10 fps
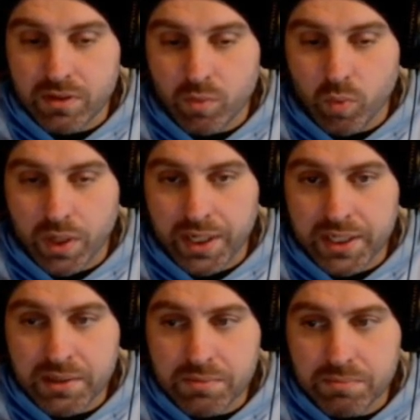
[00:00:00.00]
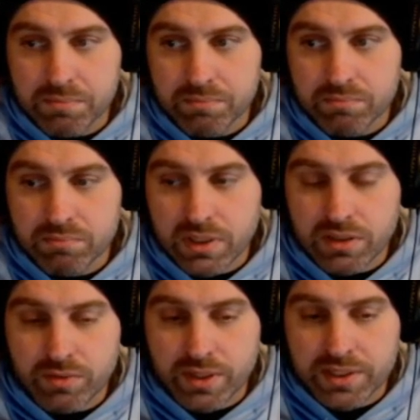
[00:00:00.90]
Why, may
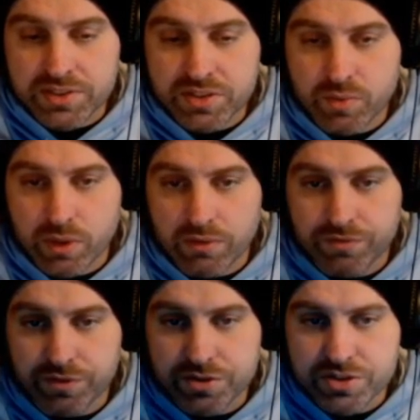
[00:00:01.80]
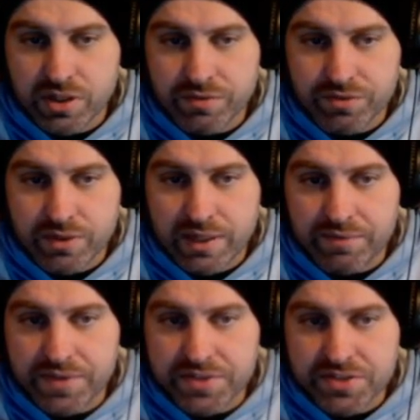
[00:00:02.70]
you ask? Well, first off, you
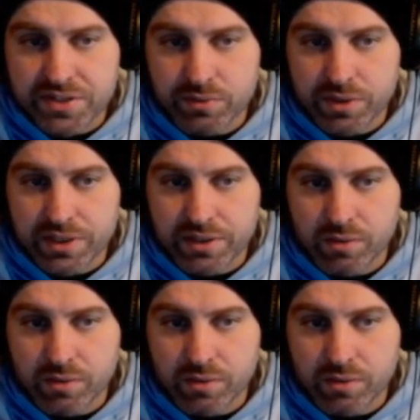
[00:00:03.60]
have this thing right here.